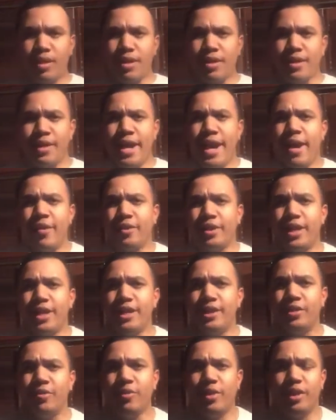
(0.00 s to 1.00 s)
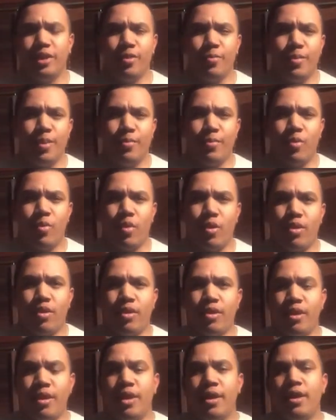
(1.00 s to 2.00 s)
Now to get into it a little bit more,
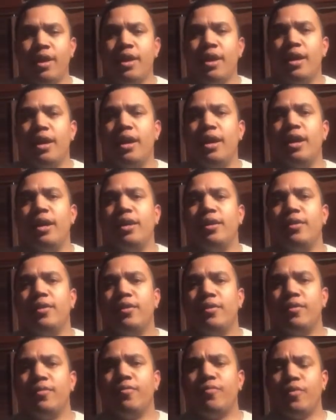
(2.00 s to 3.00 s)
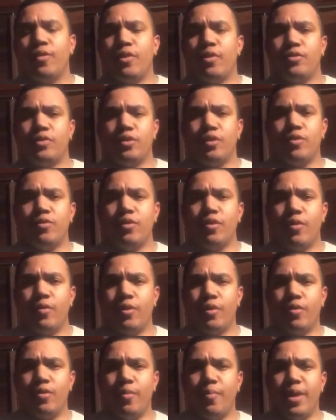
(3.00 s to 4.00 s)
for those of you who don't
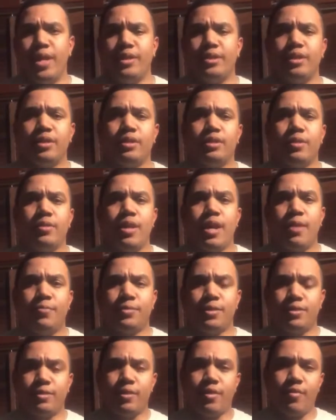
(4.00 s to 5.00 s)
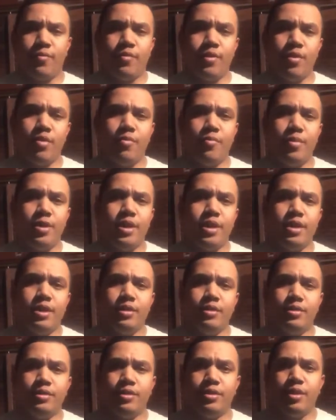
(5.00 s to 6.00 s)
know, the basic synopsis of the film
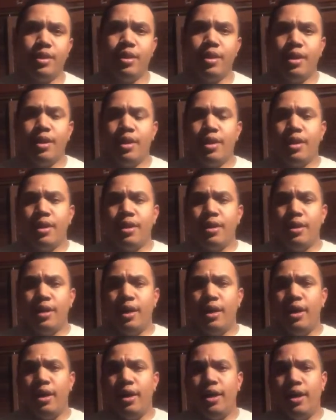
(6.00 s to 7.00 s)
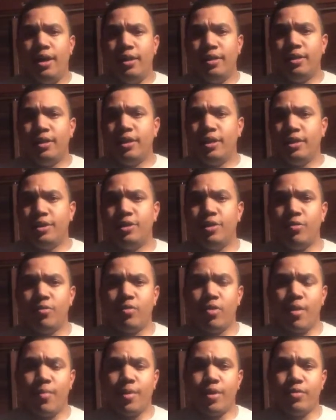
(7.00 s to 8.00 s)
is two
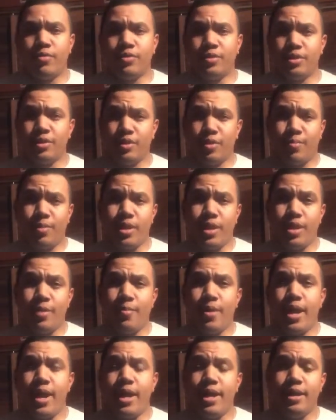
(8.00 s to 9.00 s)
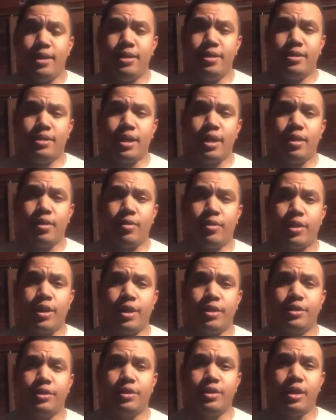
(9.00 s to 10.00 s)
criminals. These are played by Taylor
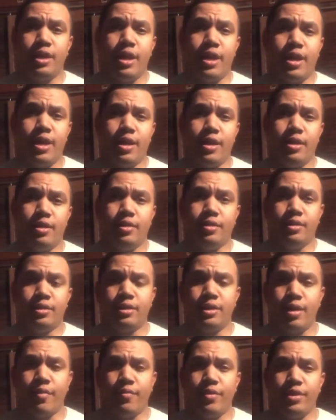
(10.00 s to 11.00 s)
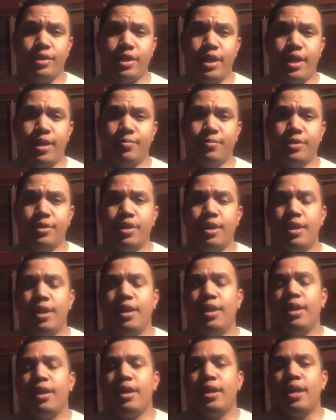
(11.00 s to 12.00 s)
Kitsch and Stephen James,
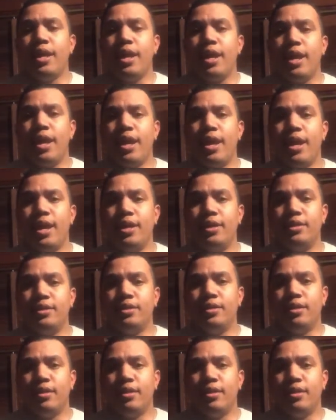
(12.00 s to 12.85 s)
and